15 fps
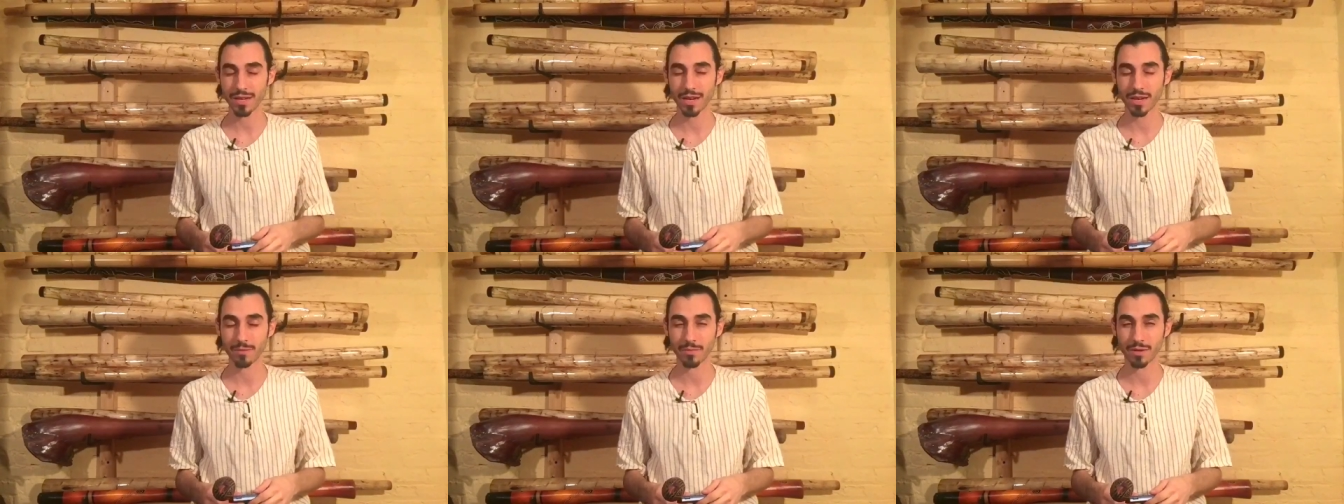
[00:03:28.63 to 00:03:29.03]

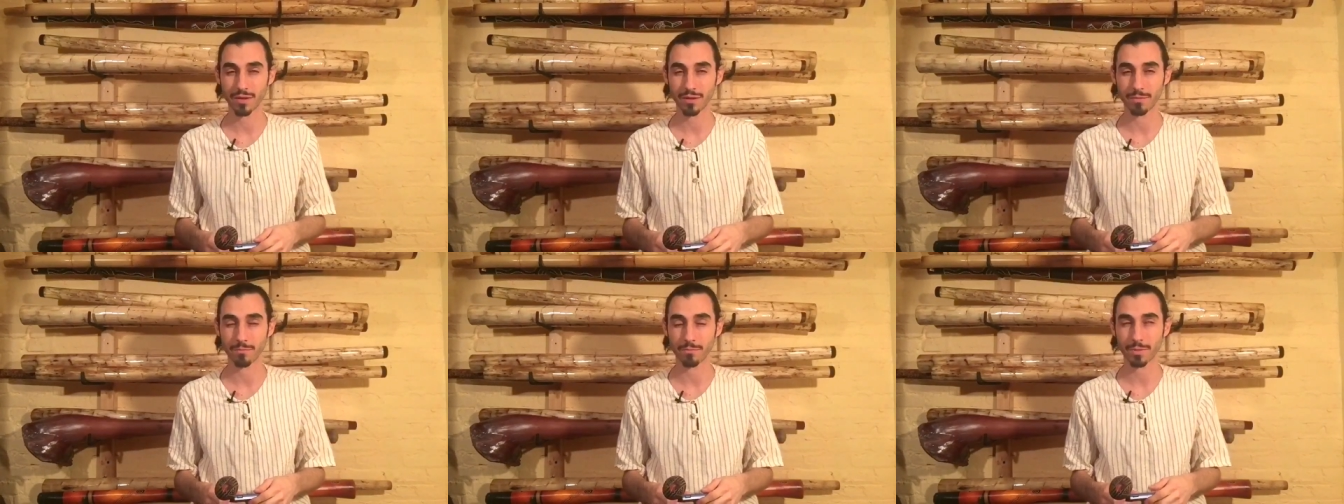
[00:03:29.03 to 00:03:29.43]
and I'm going
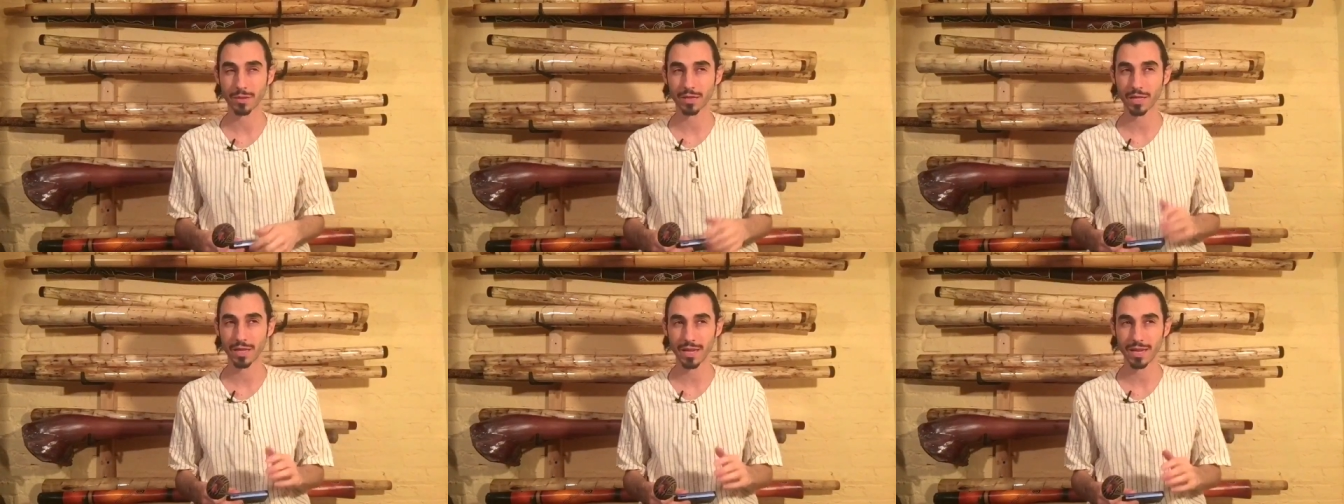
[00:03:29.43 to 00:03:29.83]
to
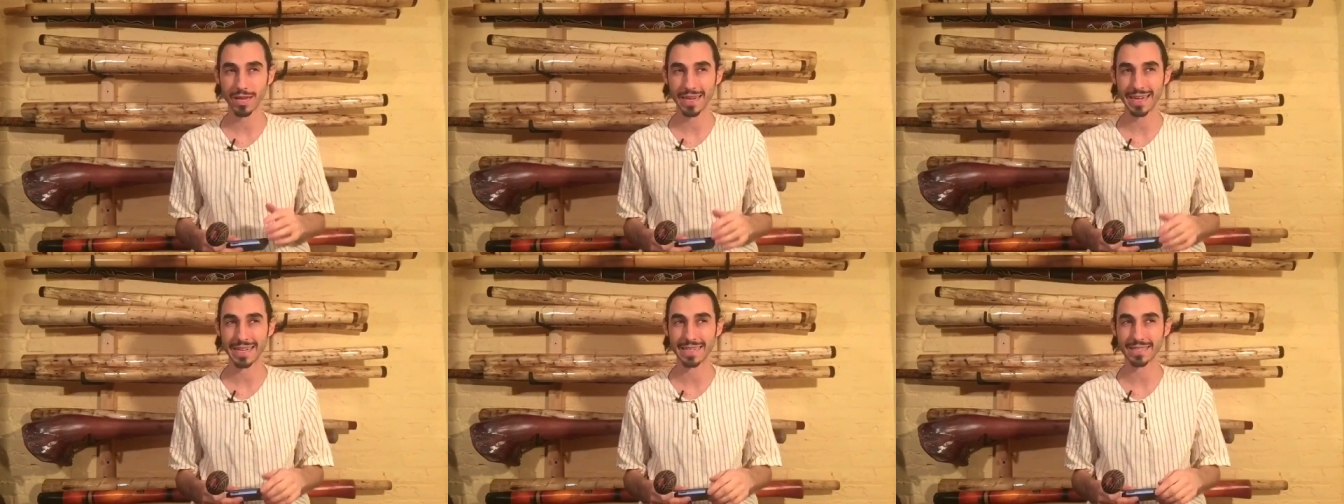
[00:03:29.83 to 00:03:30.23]

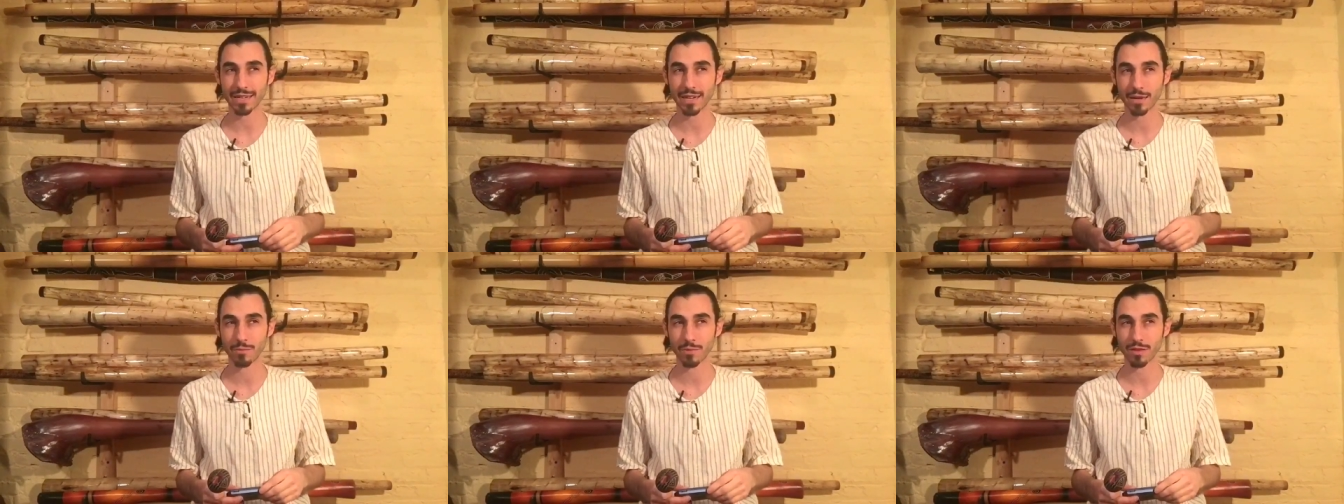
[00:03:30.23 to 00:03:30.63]
play in
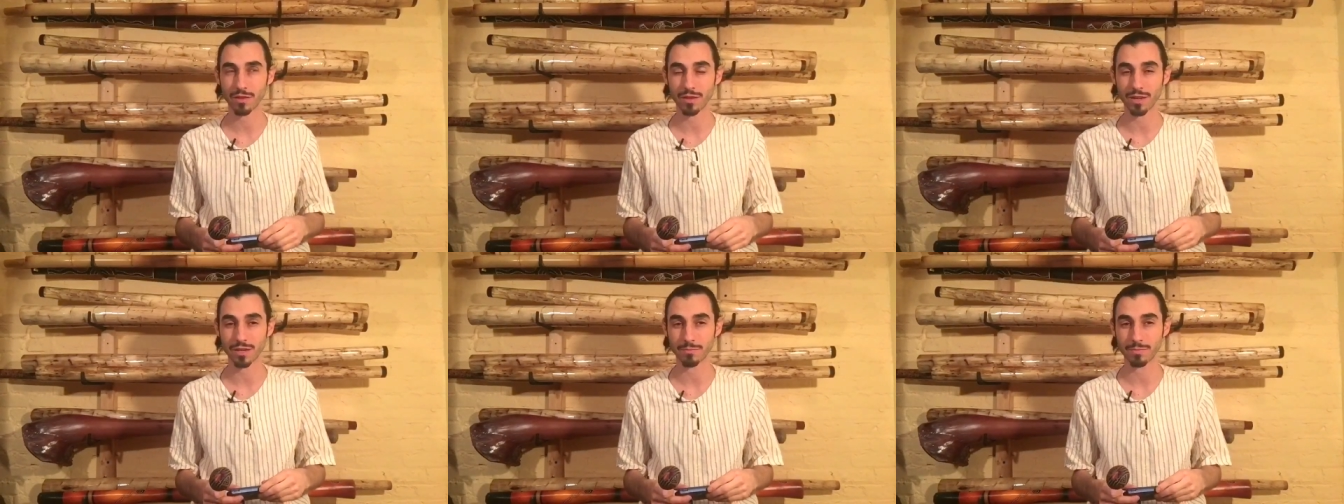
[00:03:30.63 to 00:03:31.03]
time with
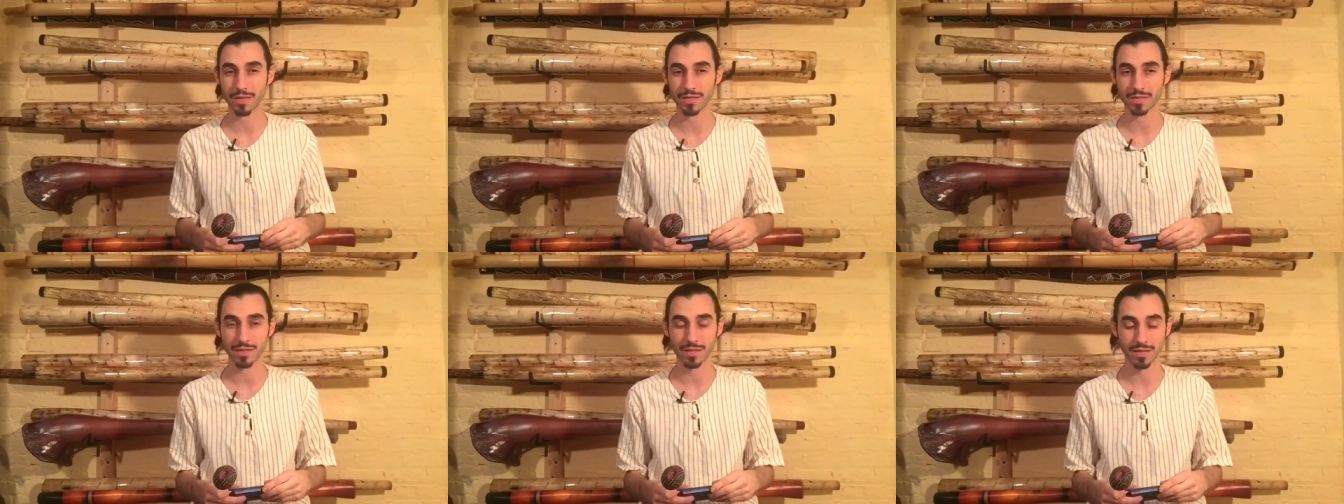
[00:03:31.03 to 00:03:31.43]
it as
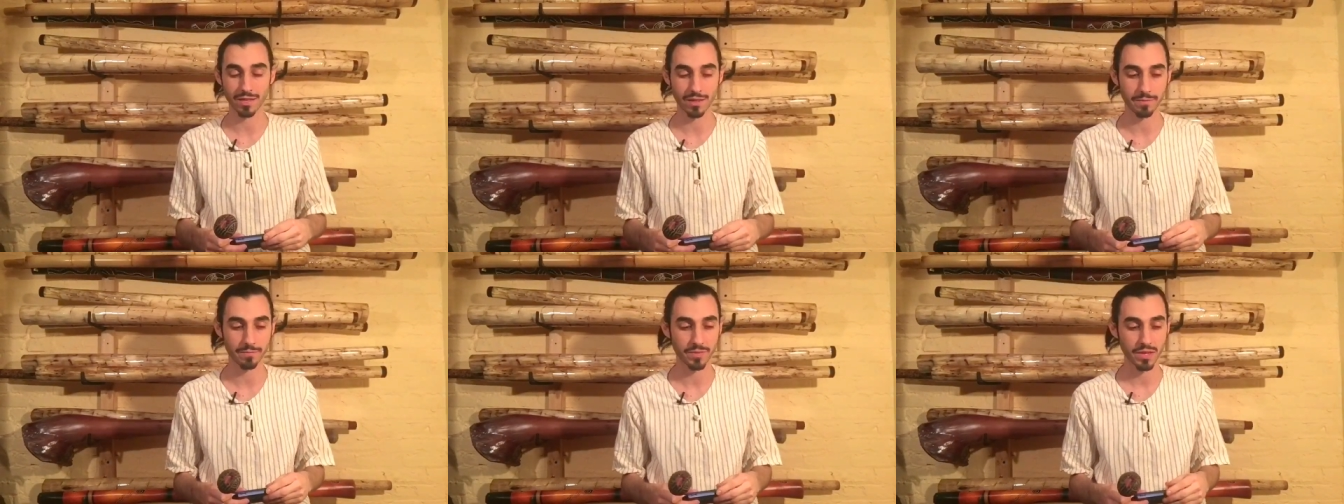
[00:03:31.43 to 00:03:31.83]
best I
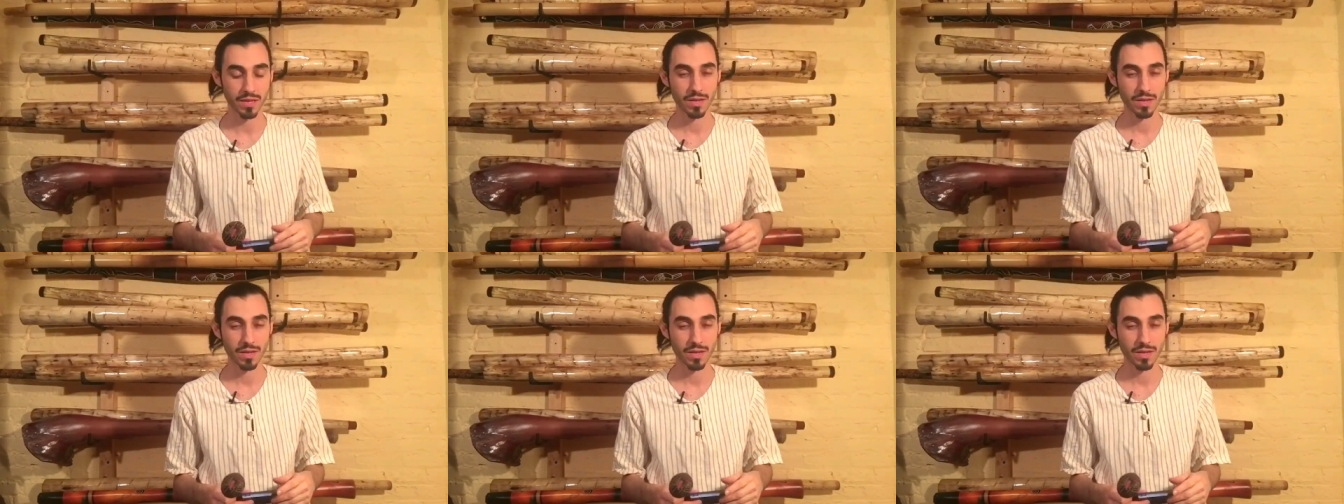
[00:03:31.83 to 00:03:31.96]
can.